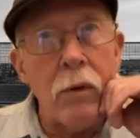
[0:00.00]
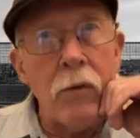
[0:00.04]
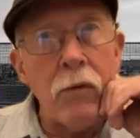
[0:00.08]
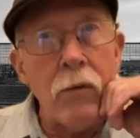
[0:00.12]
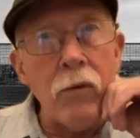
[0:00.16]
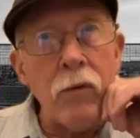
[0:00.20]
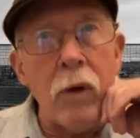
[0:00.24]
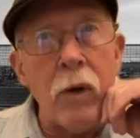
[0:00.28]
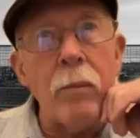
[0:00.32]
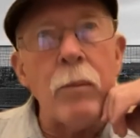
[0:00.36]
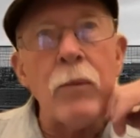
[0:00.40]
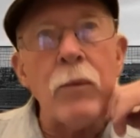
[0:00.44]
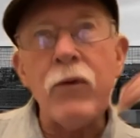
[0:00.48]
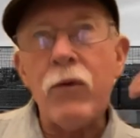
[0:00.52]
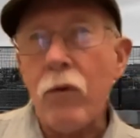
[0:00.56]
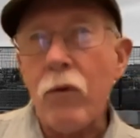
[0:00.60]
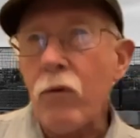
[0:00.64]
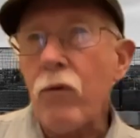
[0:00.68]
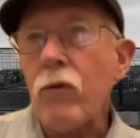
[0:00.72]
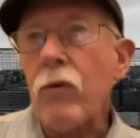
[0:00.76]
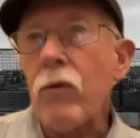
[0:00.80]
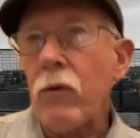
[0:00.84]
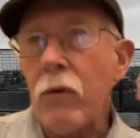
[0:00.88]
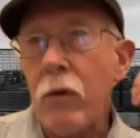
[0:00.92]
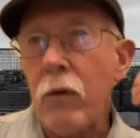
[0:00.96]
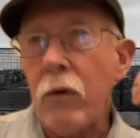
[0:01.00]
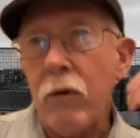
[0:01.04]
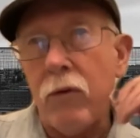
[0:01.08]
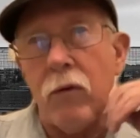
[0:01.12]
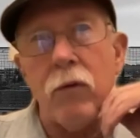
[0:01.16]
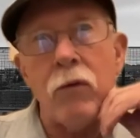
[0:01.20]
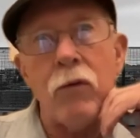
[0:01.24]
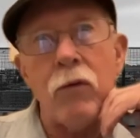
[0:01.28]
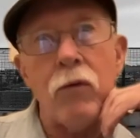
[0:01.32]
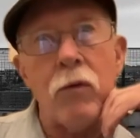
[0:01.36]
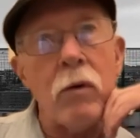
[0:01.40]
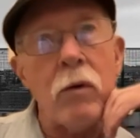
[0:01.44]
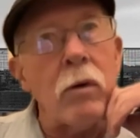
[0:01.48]
So I'm a social
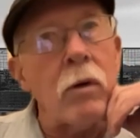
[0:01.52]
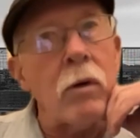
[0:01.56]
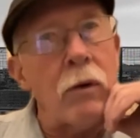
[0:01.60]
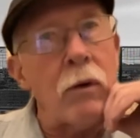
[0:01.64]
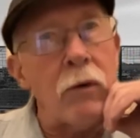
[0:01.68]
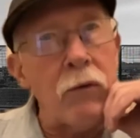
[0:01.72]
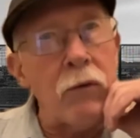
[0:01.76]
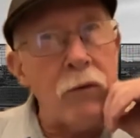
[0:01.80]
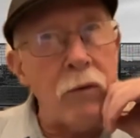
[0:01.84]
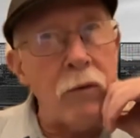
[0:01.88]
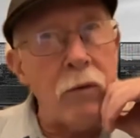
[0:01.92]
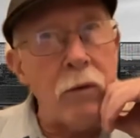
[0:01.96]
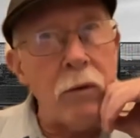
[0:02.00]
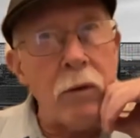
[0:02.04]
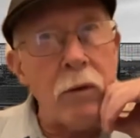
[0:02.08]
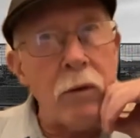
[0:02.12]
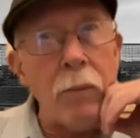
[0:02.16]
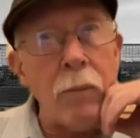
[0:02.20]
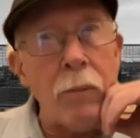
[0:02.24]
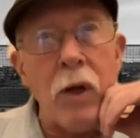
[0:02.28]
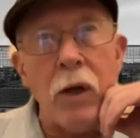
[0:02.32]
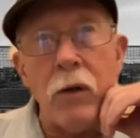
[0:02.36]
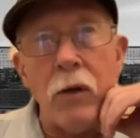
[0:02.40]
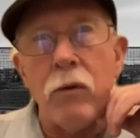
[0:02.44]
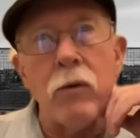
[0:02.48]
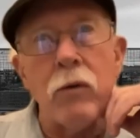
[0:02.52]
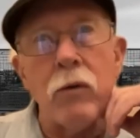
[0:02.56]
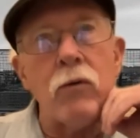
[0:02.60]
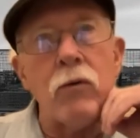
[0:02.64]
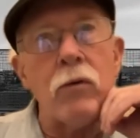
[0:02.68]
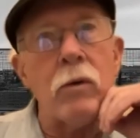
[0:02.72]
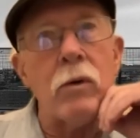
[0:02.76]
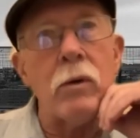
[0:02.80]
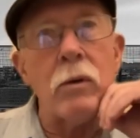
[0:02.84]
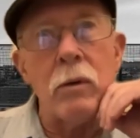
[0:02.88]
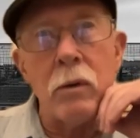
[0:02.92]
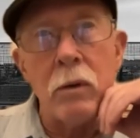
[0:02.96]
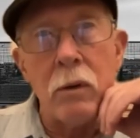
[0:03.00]
justice journalist. I'm not
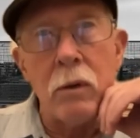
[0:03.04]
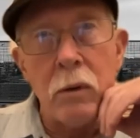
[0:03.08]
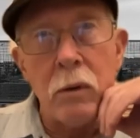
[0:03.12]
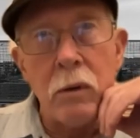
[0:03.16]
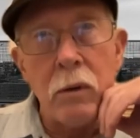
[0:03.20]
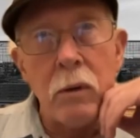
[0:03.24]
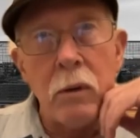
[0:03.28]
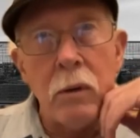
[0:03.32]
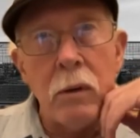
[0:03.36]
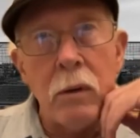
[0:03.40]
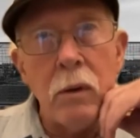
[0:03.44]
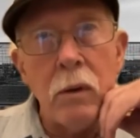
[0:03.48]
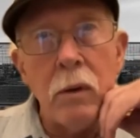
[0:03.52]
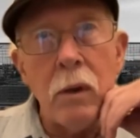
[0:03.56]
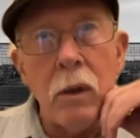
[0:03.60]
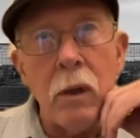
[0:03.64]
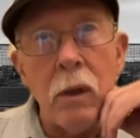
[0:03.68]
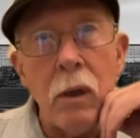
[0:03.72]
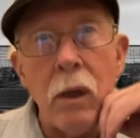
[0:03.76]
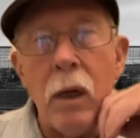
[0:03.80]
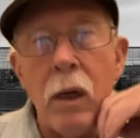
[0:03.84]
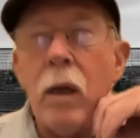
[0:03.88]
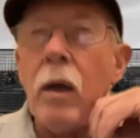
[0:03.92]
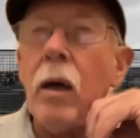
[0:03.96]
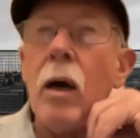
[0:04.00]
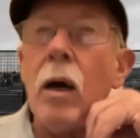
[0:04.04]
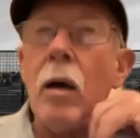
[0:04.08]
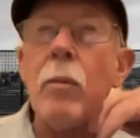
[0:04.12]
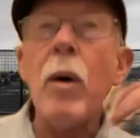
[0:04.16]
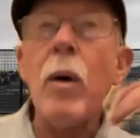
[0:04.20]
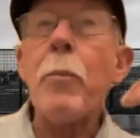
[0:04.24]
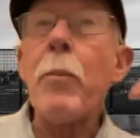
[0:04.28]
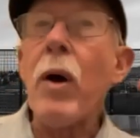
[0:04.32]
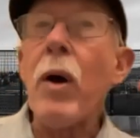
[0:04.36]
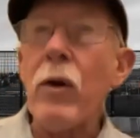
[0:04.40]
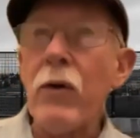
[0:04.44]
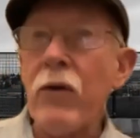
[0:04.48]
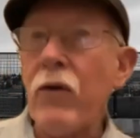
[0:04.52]
neutral. I'm
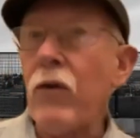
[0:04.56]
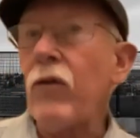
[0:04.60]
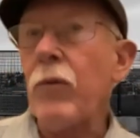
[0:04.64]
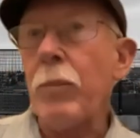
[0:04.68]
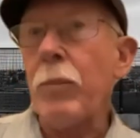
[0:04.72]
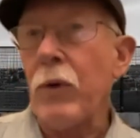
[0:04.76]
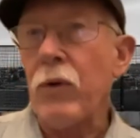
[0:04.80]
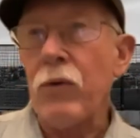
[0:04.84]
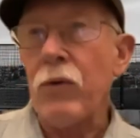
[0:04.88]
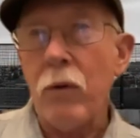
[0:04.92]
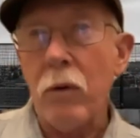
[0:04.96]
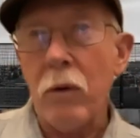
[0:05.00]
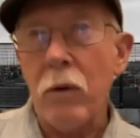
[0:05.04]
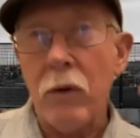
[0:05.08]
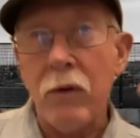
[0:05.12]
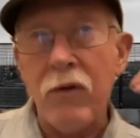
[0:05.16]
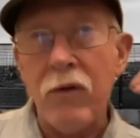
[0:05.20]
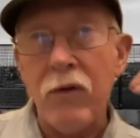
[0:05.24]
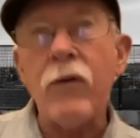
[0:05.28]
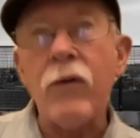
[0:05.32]
a participant journalist.